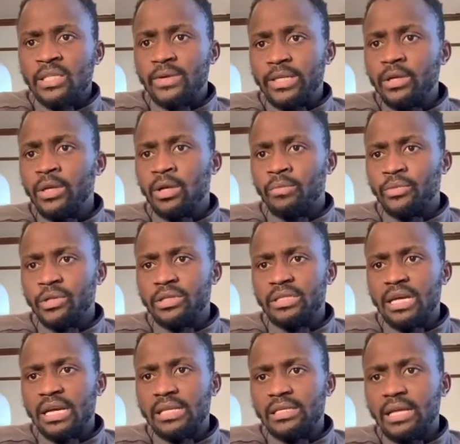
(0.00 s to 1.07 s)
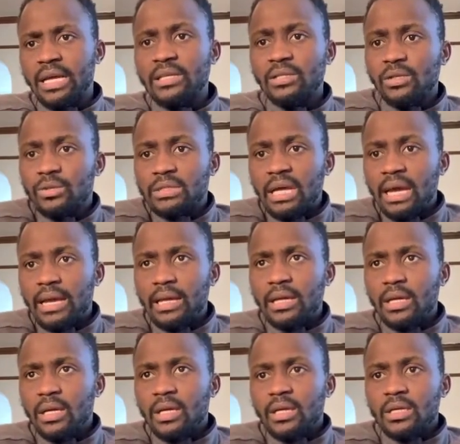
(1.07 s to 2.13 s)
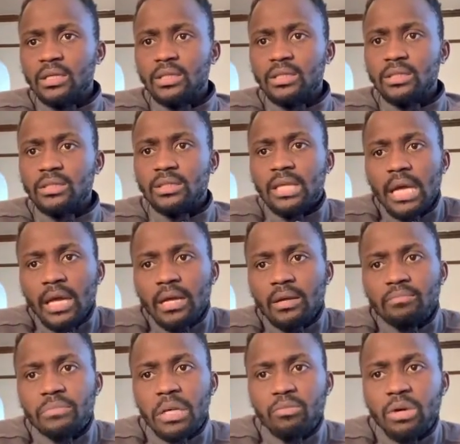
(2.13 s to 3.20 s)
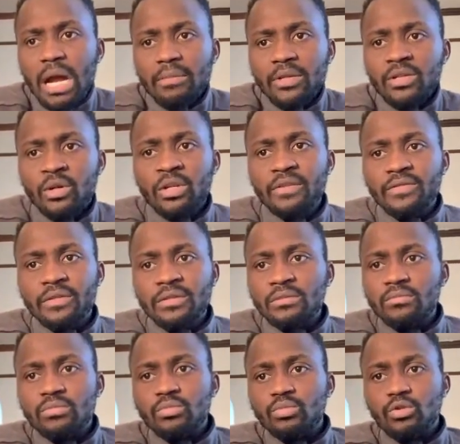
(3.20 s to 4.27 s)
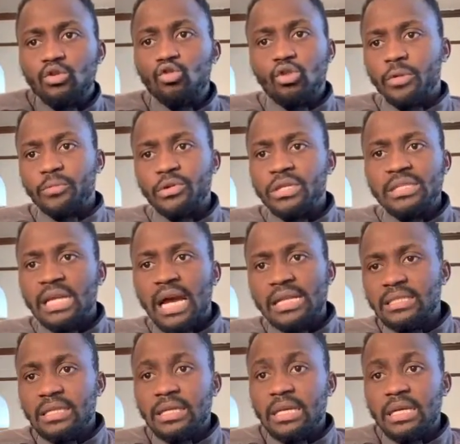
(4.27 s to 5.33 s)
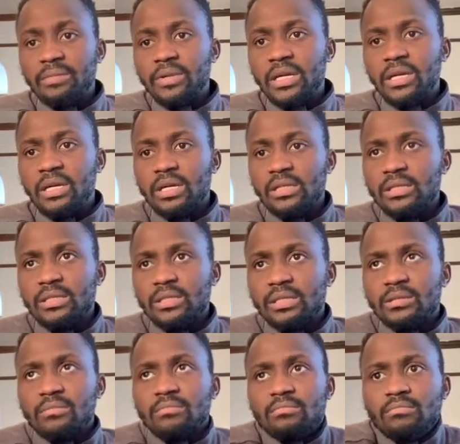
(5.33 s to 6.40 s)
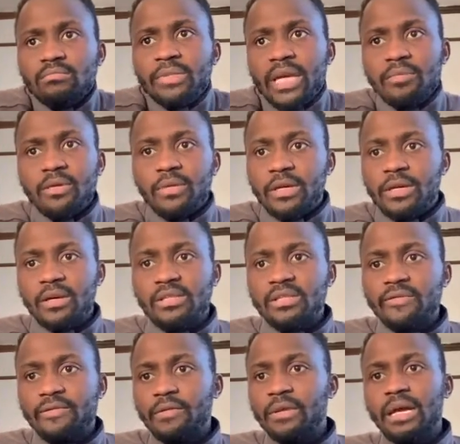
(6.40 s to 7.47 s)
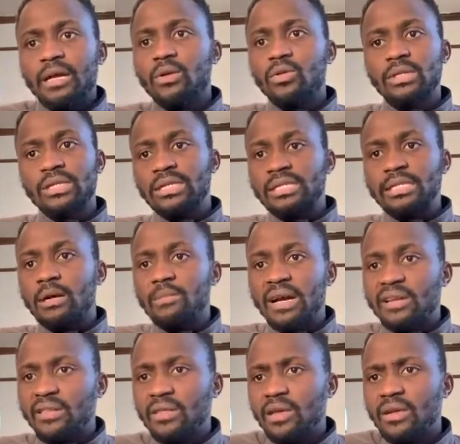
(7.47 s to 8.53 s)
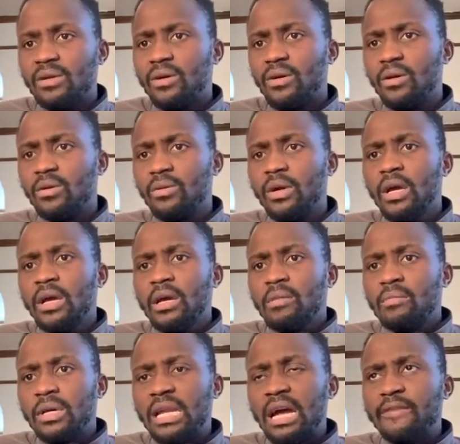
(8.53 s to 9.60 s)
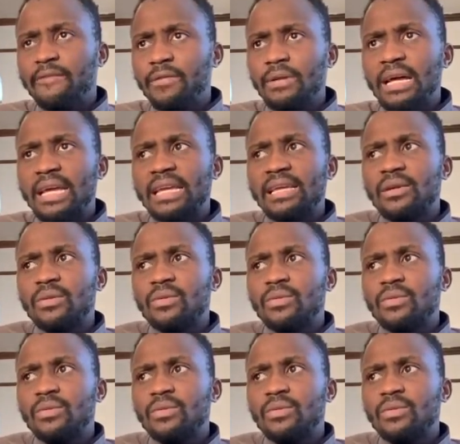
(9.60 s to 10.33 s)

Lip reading: they were doing computer science and today they probably don't even do computer science again because maybe because they feel like oh this is not my thing or but I feel like